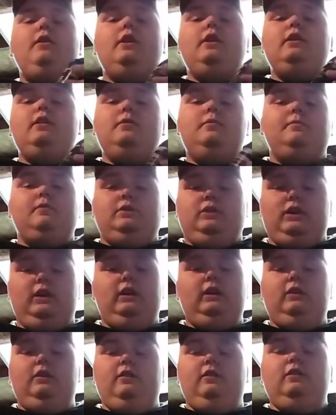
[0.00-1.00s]
it into a
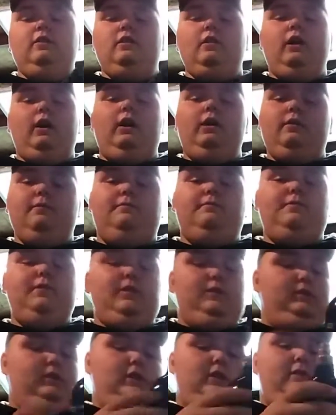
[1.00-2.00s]
machine and it
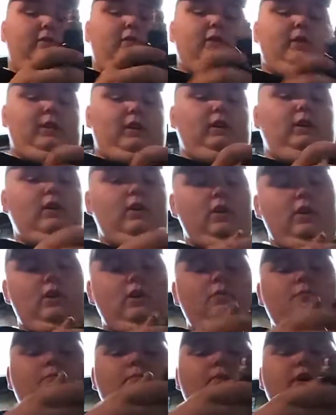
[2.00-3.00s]
fills it and everything.
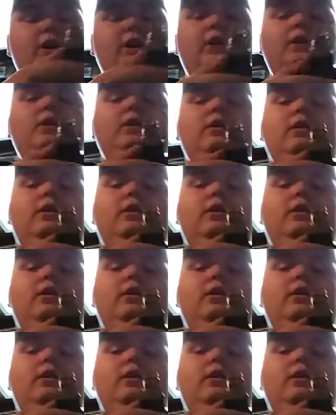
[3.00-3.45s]
But